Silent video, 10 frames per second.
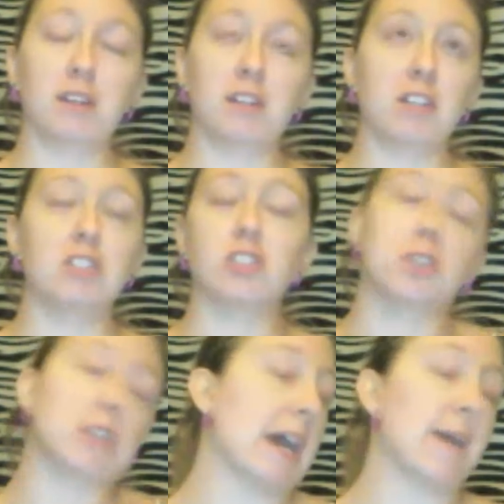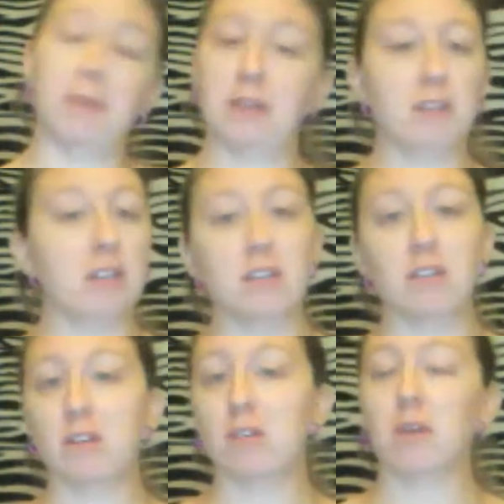it shouldn't happen.
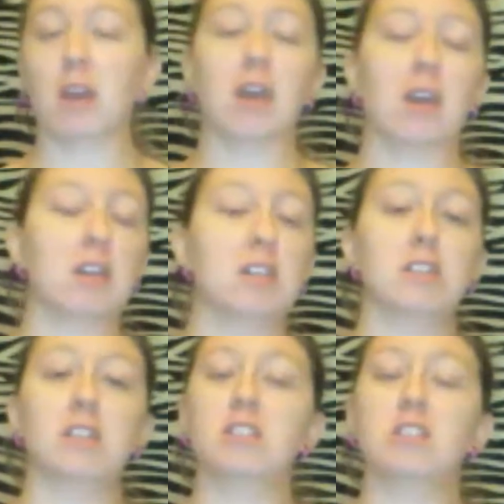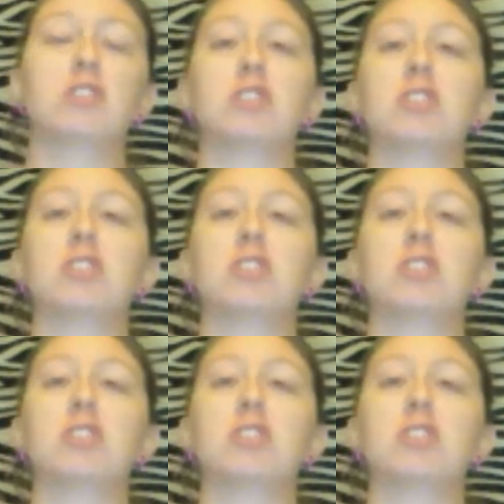Okay, it should